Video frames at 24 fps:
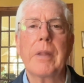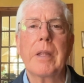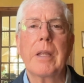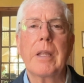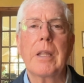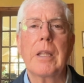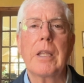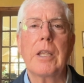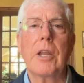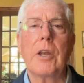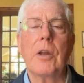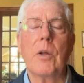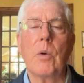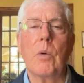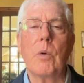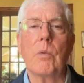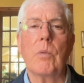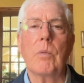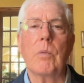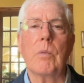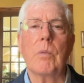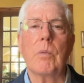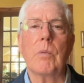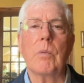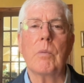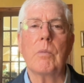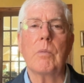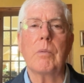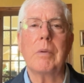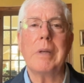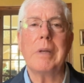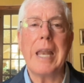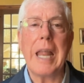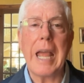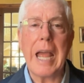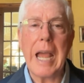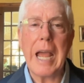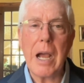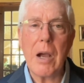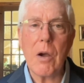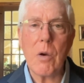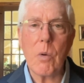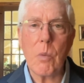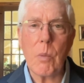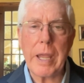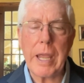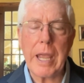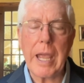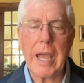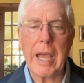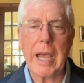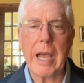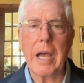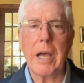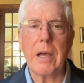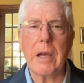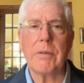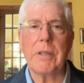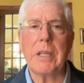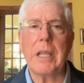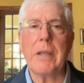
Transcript: You know, now we have